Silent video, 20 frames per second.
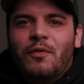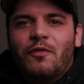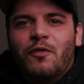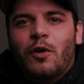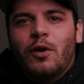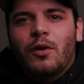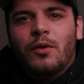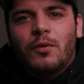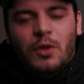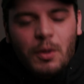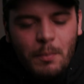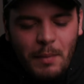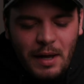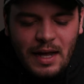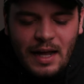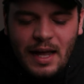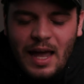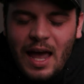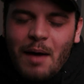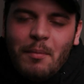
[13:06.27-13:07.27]
For the
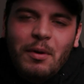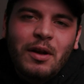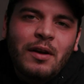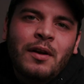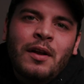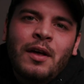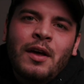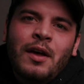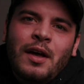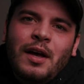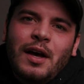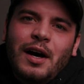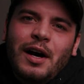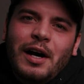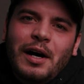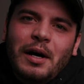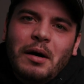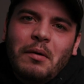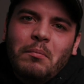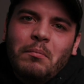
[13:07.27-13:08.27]
mega cabin,
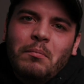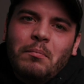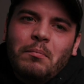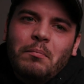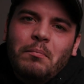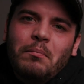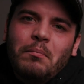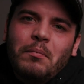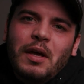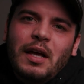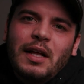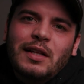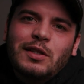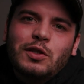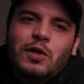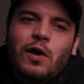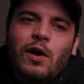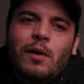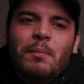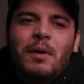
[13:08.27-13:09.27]
it
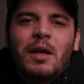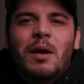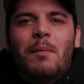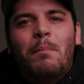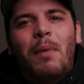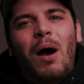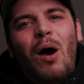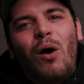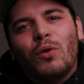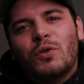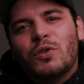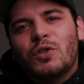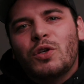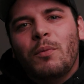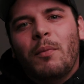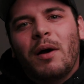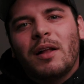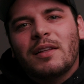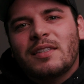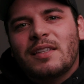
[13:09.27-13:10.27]
took me about
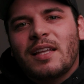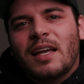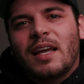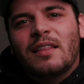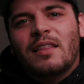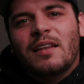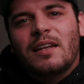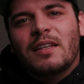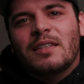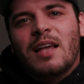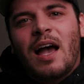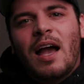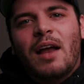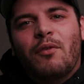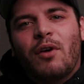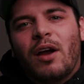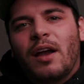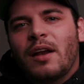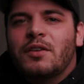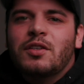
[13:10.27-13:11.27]
2 months to get the
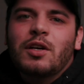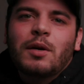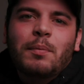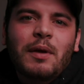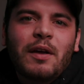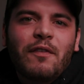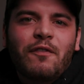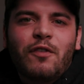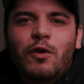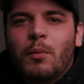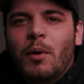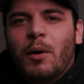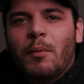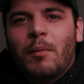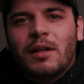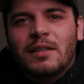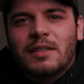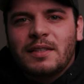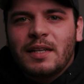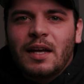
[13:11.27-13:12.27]
design right. It took me a few more
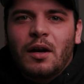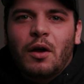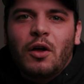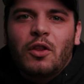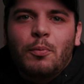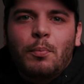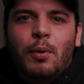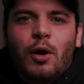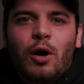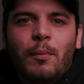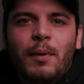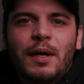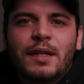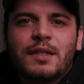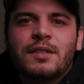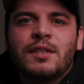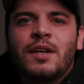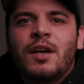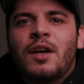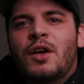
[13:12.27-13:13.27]
months to get all the
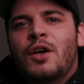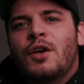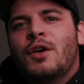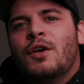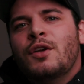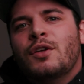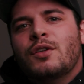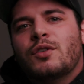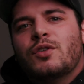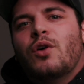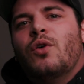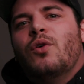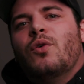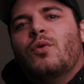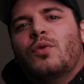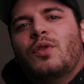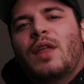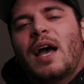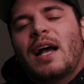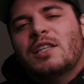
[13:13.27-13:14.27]
permits.
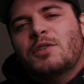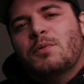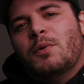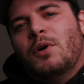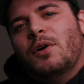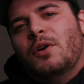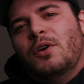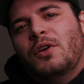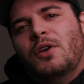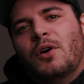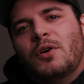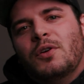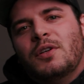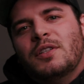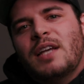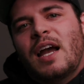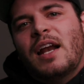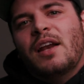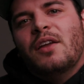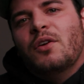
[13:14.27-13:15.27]
So that's where,
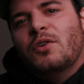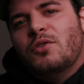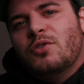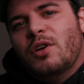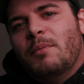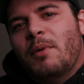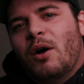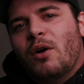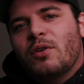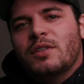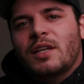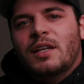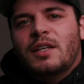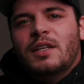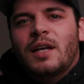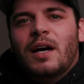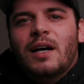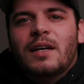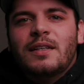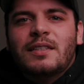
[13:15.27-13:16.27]
designing your dream house,
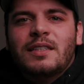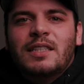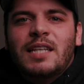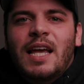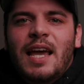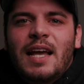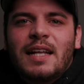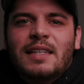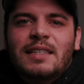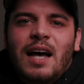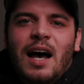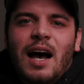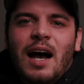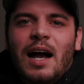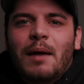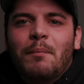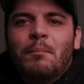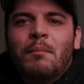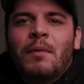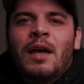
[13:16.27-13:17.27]
it does take
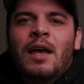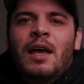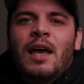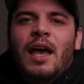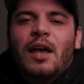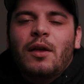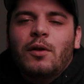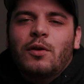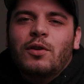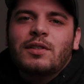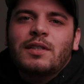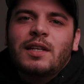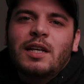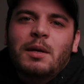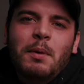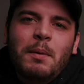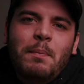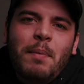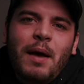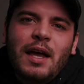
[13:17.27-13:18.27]
time and you just need
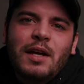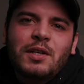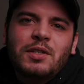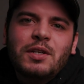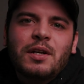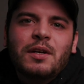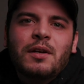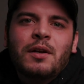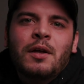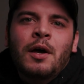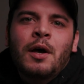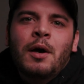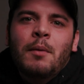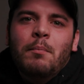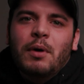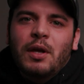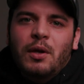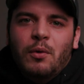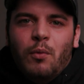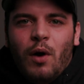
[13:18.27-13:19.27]
to be patient,
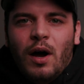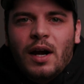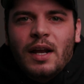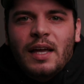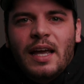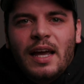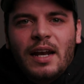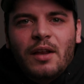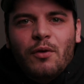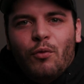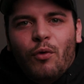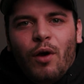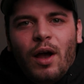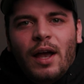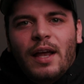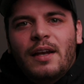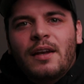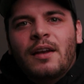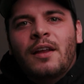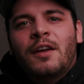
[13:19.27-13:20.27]
but you want to get it
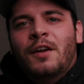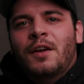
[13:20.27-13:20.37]
right.